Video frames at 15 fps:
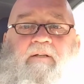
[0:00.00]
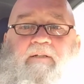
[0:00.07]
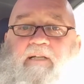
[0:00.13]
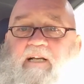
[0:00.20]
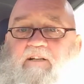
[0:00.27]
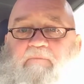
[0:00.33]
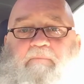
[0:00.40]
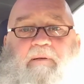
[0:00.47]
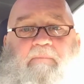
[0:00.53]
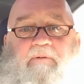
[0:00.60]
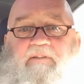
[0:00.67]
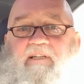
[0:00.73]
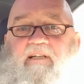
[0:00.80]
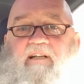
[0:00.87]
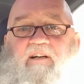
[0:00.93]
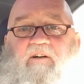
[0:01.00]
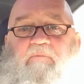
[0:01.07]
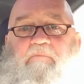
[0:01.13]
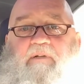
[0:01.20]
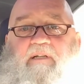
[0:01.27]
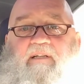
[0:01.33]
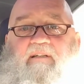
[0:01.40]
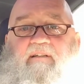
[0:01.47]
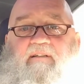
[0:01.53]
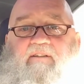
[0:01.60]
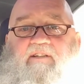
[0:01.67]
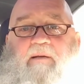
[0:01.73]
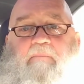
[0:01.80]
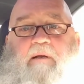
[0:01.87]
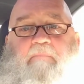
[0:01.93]
Yes, people did help me.
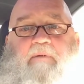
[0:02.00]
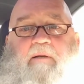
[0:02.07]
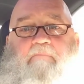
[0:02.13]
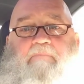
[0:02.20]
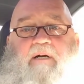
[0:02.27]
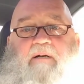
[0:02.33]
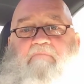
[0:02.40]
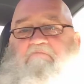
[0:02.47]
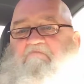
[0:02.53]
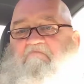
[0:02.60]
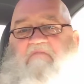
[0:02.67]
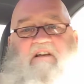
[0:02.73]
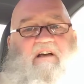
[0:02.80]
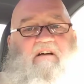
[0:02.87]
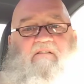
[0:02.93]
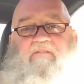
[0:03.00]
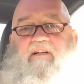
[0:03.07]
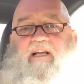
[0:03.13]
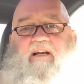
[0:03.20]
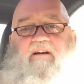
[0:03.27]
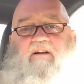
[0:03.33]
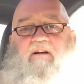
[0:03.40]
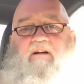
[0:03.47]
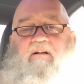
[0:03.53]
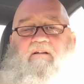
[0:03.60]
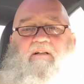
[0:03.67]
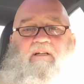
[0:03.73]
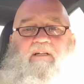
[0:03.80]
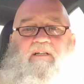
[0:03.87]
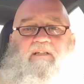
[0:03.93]
Does that make me a bum? No, not at all.
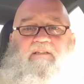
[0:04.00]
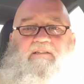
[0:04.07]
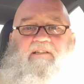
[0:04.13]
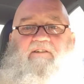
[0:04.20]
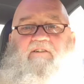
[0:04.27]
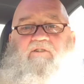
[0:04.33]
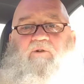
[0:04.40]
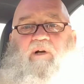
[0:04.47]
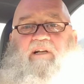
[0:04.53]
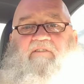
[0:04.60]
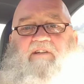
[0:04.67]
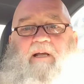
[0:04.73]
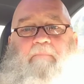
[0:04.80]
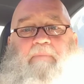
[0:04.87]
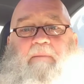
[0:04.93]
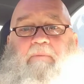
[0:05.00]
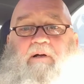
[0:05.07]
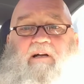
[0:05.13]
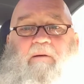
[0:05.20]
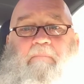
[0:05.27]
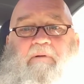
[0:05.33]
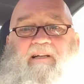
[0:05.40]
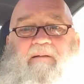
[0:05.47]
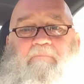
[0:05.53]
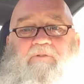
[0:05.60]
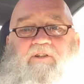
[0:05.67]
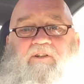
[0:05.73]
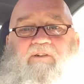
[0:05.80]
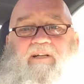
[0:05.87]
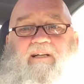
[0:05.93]
Jesus Christ had people helping him
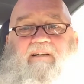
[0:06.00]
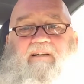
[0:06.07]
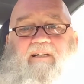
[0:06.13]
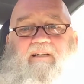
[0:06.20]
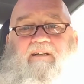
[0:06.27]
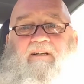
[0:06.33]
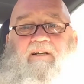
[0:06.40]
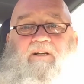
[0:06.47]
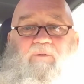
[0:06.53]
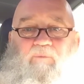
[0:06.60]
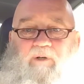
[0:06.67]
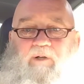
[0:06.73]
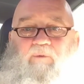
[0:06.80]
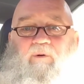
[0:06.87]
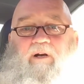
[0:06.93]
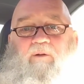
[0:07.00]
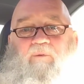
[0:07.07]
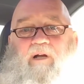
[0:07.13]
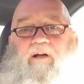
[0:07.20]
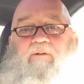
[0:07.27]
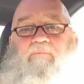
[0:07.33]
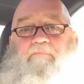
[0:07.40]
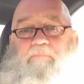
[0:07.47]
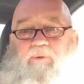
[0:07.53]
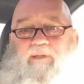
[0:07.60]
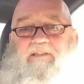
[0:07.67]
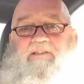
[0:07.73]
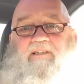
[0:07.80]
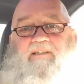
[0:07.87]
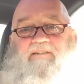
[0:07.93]
too, didn't he? When he ran around
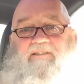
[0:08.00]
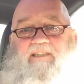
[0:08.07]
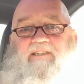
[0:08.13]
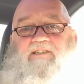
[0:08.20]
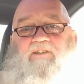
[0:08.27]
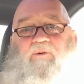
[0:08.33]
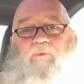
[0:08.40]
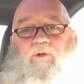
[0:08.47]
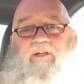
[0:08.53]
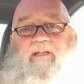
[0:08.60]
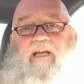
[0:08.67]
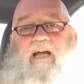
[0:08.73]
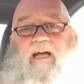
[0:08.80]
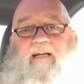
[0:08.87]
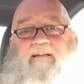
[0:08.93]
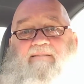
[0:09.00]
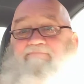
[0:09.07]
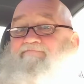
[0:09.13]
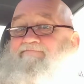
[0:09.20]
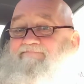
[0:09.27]
preaching and teaching the word of God.